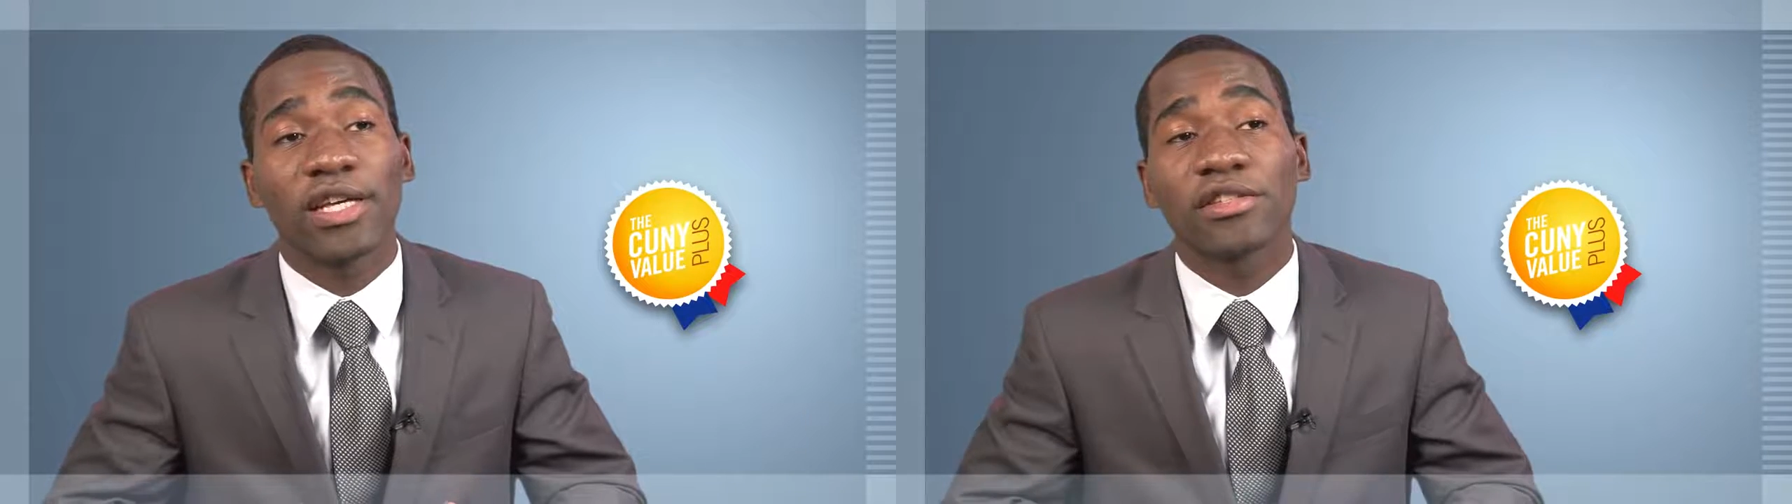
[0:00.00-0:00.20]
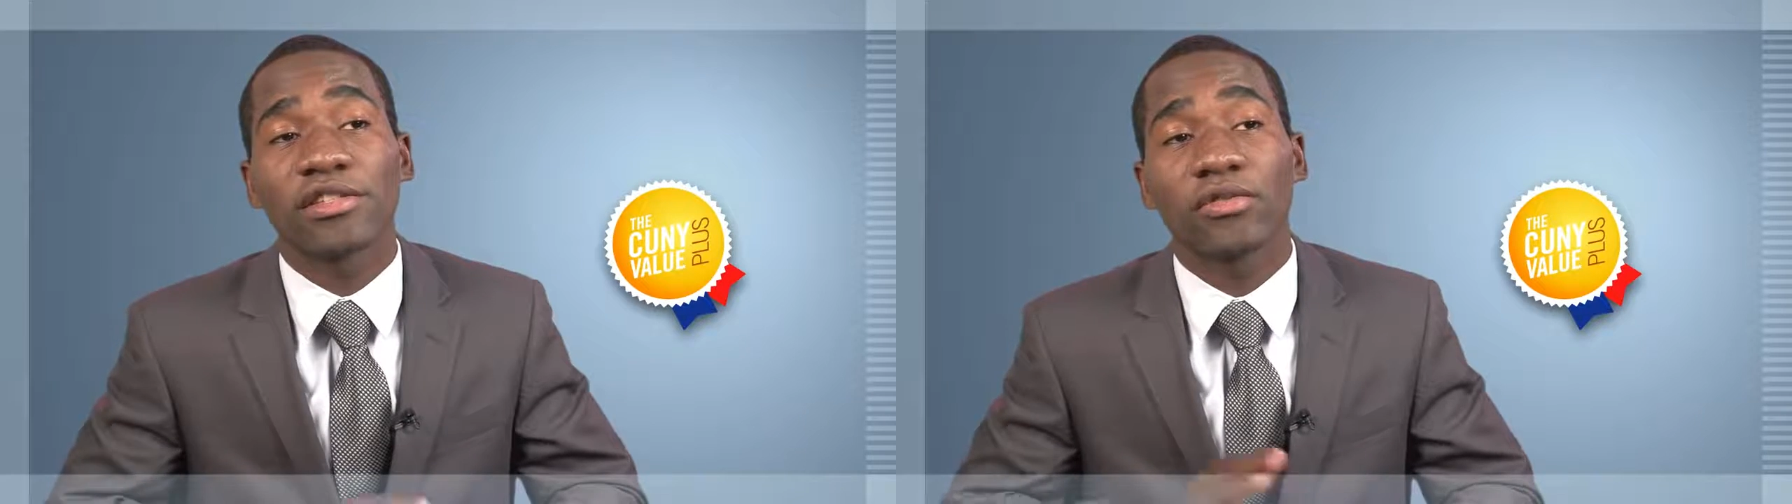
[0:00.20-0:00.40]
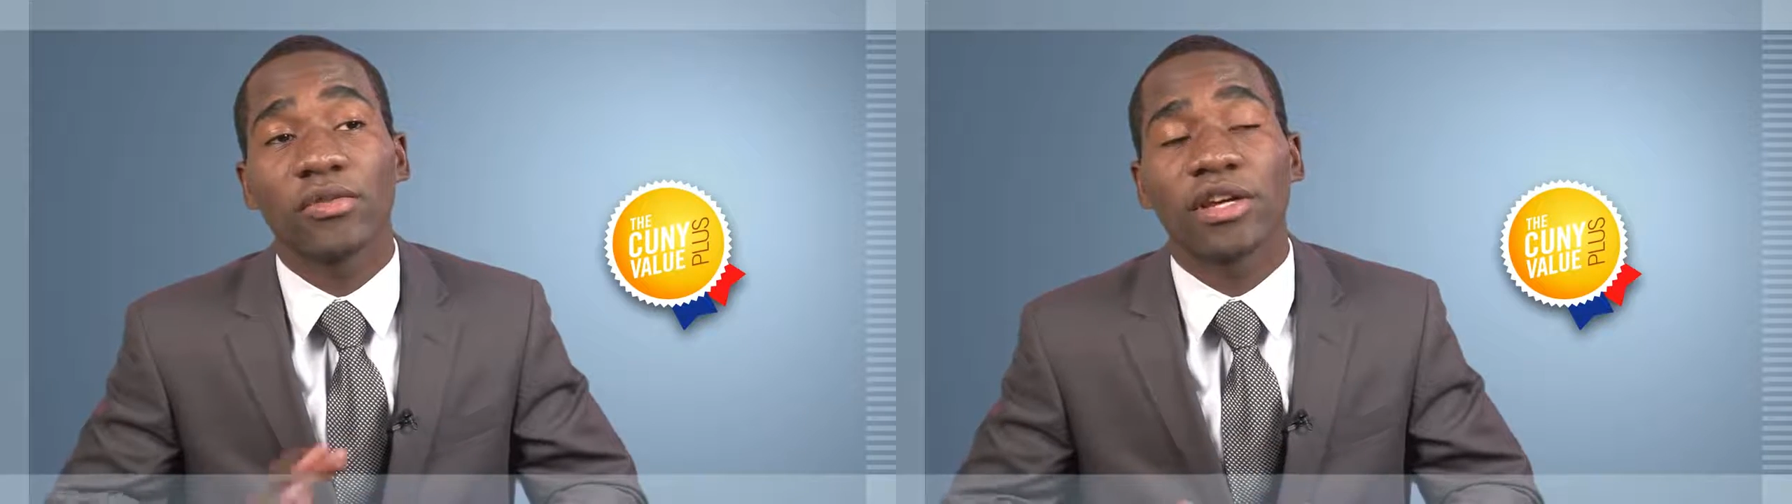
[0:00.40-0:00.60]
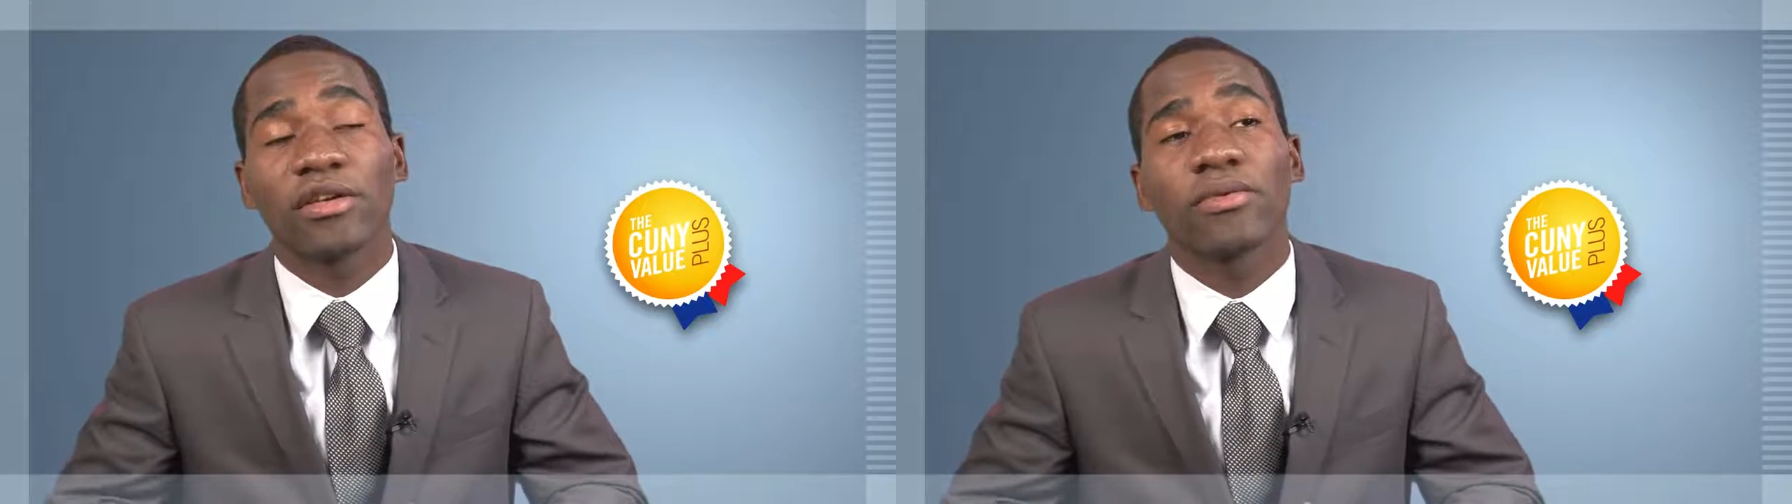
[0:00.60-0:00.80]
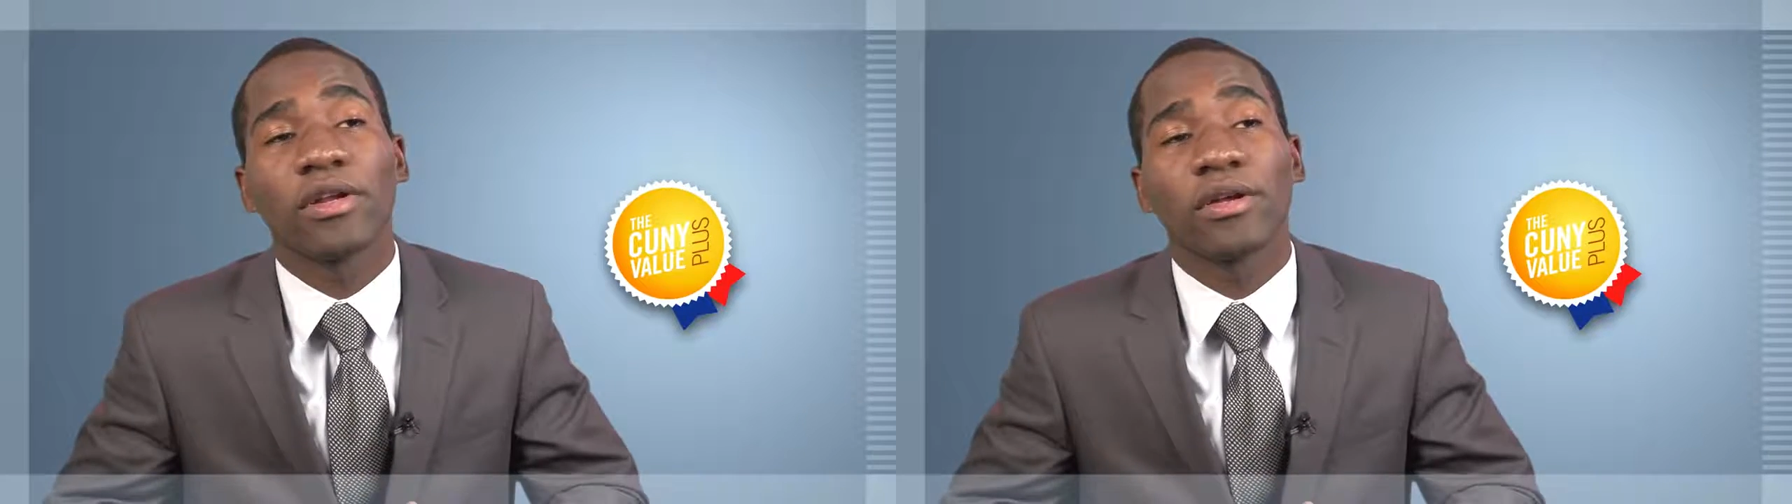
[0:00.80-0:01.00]
get to
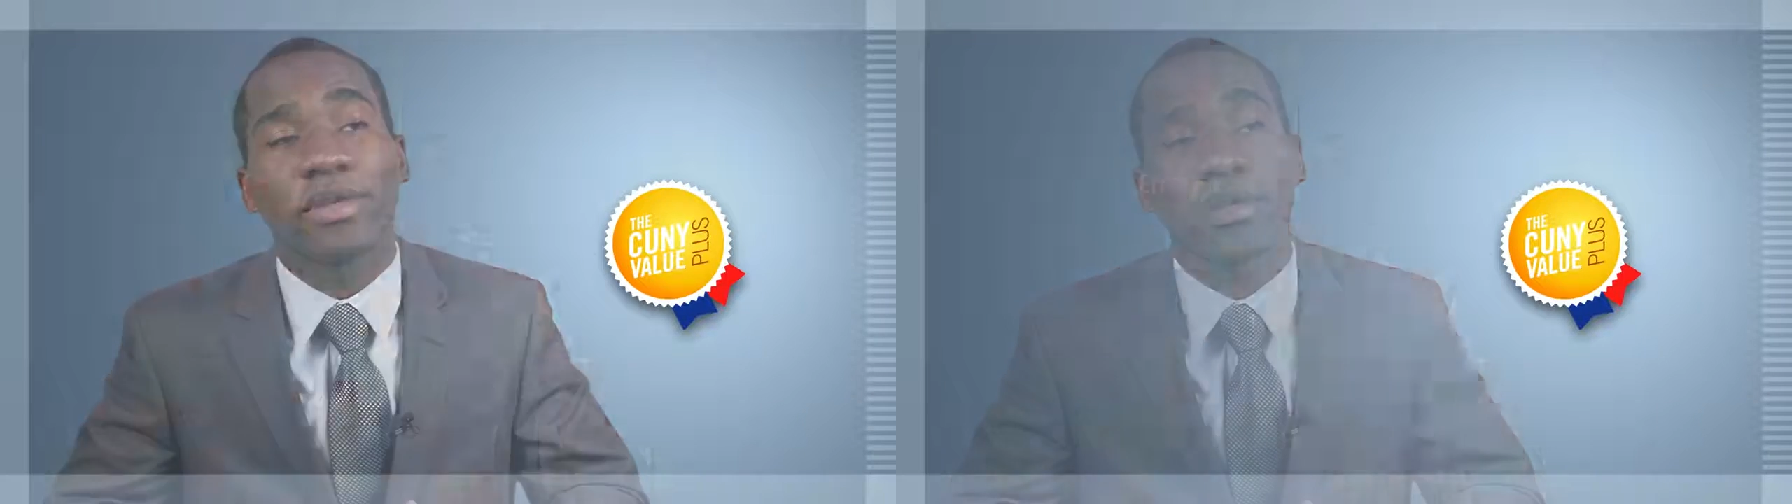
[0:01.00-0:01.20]
where you want to